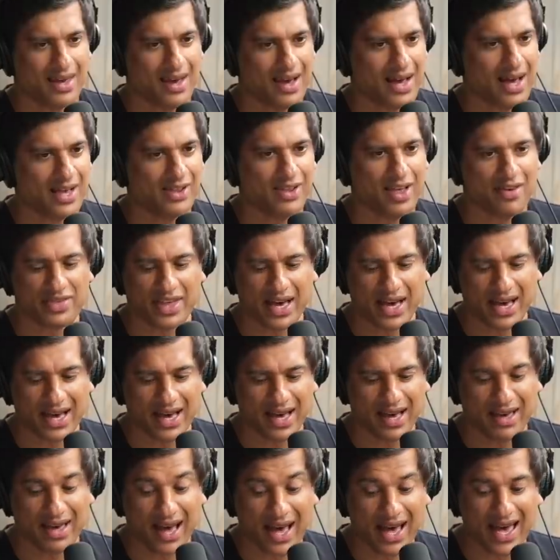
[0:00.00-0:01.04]
Yeah, I love
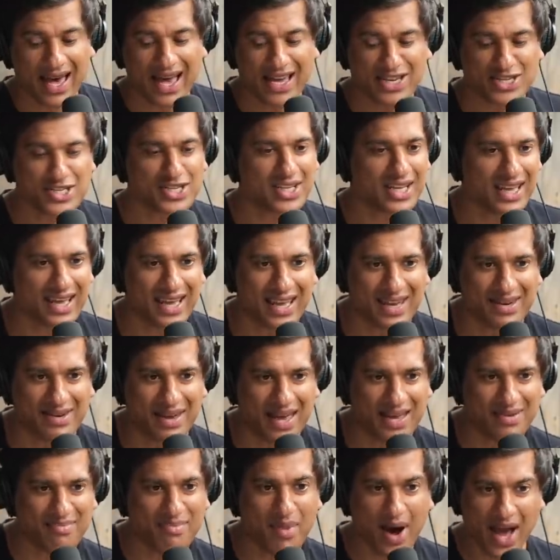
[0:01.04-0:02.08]
that. I actually,
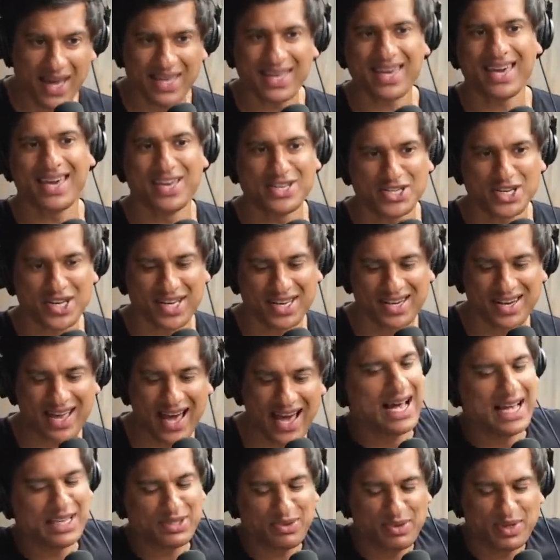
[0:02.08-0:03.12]
in my
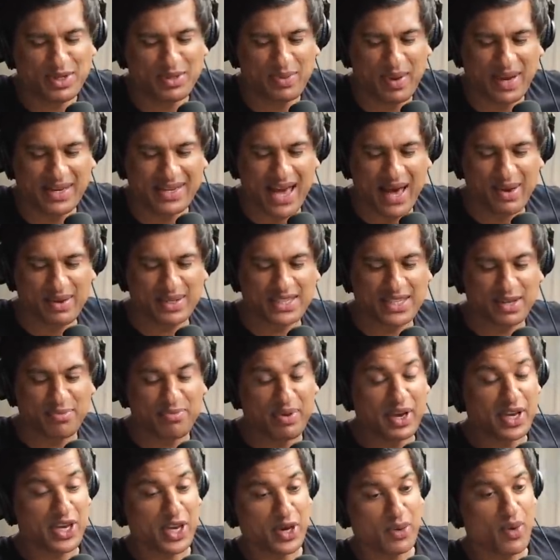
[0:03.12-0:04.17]
kitchen, as we speak now, is the
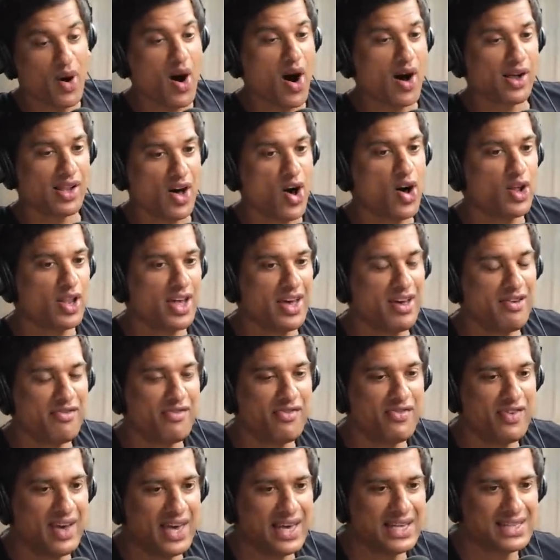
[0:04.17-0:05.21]
Picual
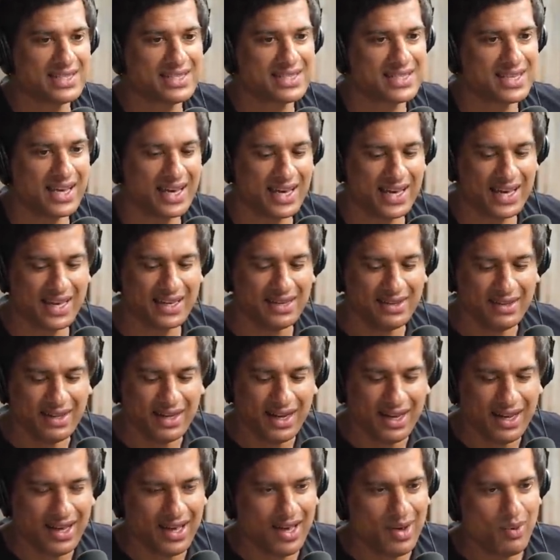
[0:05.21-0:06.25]
olive. It's, I
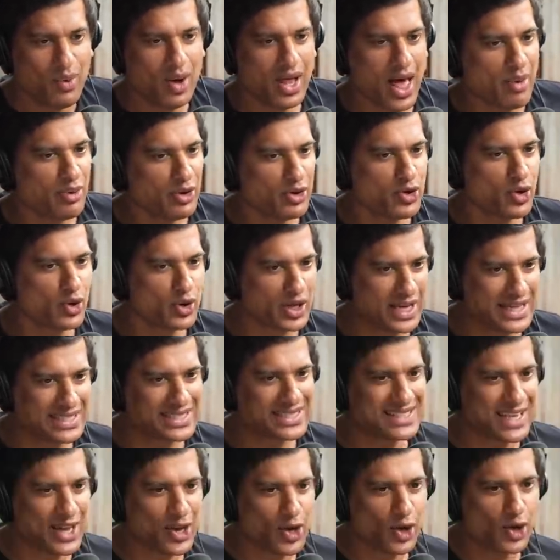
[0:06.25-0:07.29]
would have called it a
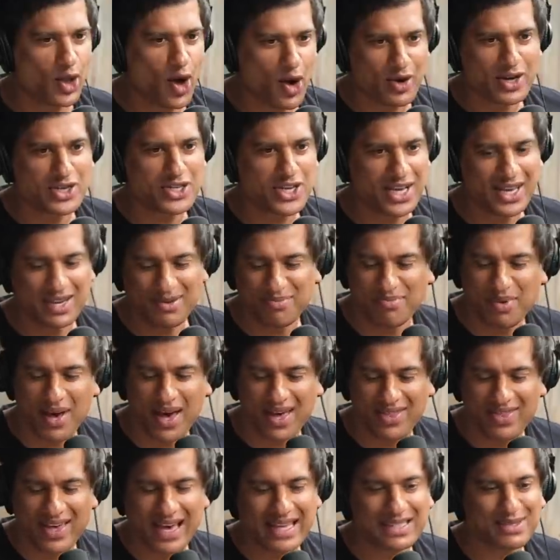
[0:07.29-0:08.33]
single origin,
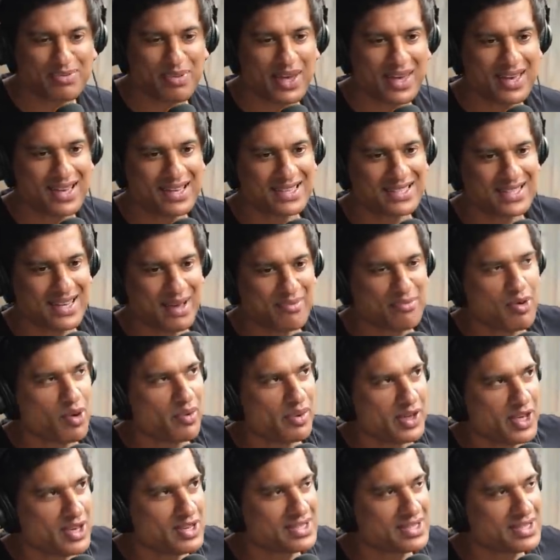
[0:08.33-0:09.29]
but that's because I'm probably